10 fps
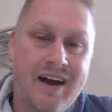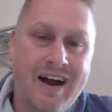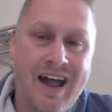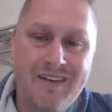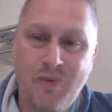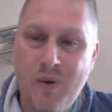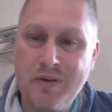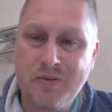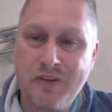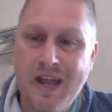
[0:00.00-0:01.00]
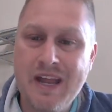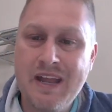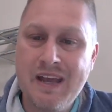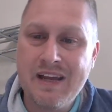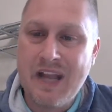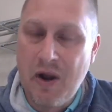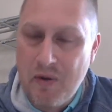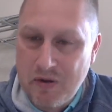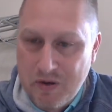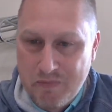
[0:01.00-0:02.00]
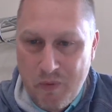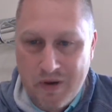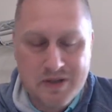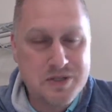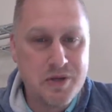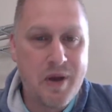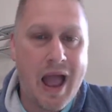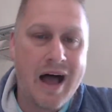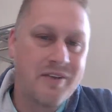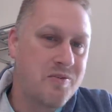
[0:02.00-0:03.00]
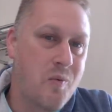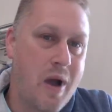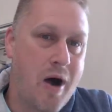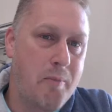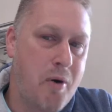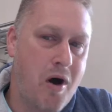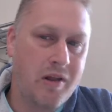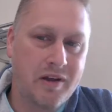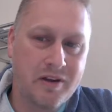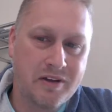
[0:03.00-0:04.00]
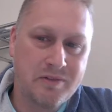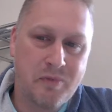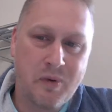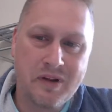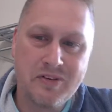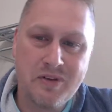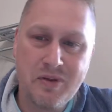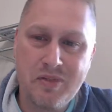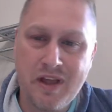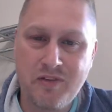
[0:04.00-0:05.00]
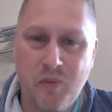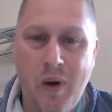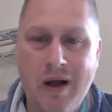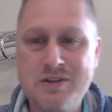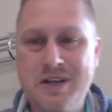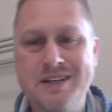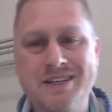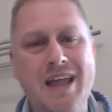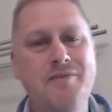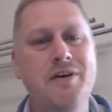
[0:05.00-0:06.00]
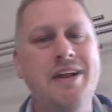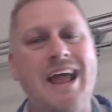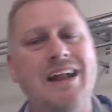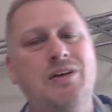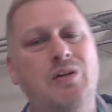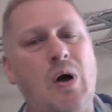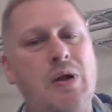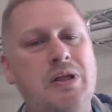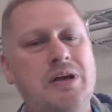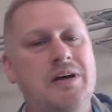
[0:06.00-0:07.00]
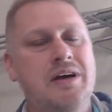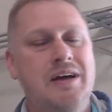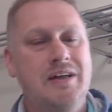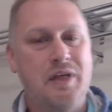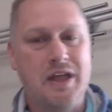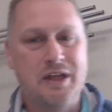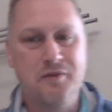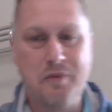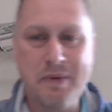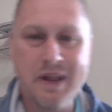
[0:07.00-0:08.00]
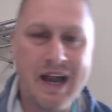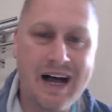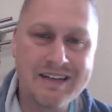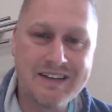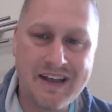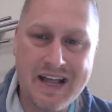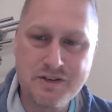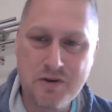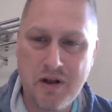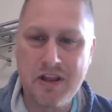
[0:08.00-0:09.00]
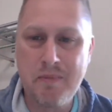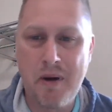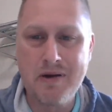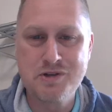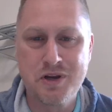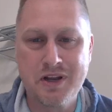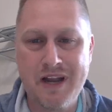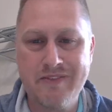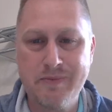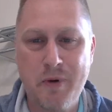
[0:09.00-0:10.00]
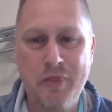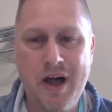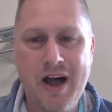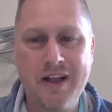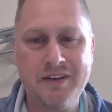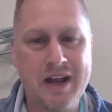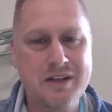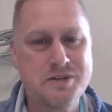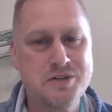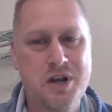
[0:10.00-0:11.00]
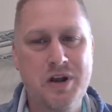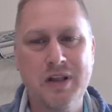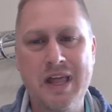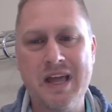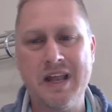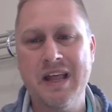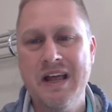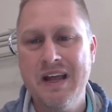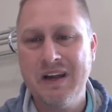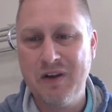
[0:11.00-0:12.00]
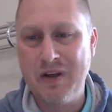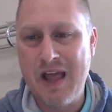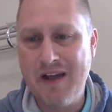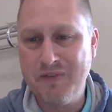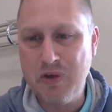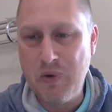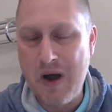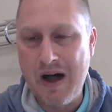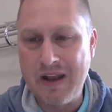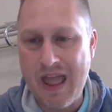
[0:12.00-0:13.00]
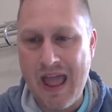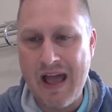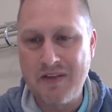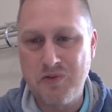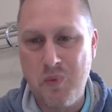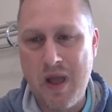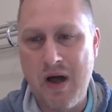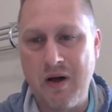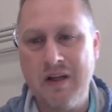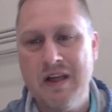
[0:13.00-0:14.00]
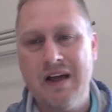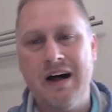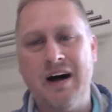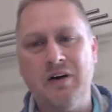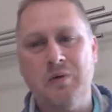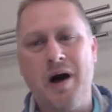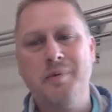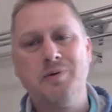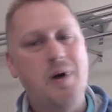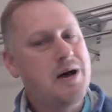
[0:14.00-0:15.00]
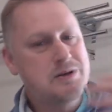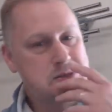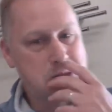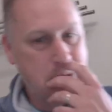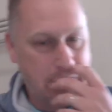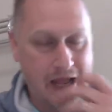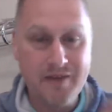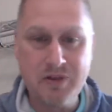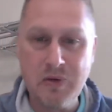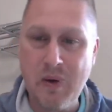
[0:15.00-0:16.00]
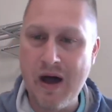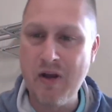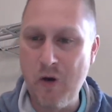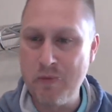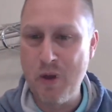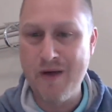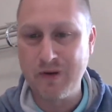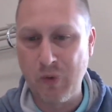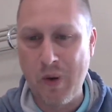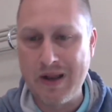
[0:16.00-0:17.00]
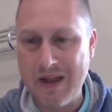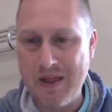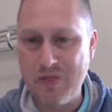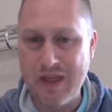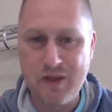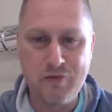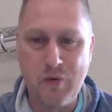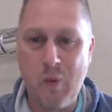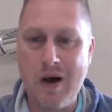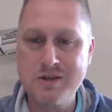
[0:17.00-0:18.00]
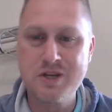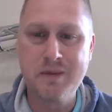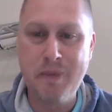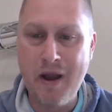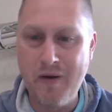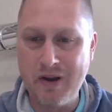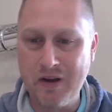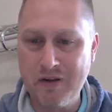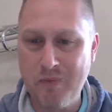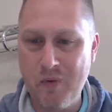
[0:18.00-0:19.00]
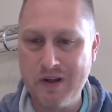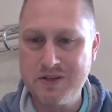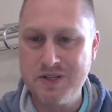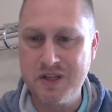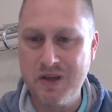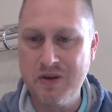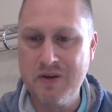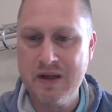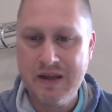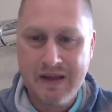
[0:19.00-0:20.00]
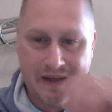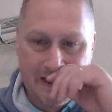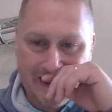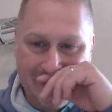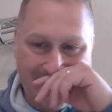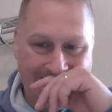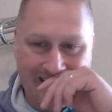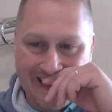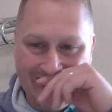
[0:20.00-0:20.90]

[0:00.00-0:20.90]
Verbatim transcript: Uh, have a wonderful day. Karen, good morning to you as well. Paula, good morning to you. Thanks for watching. David and Claudia, Thank you for being on today. Charlie and Marcia, good to have you both on. Dennis and Geraldine, good to have you on as well. Uh, Robin Rogers, good to have you on. Hope you have a great day. Thank you for watching. Perry, good morning to you. Uh,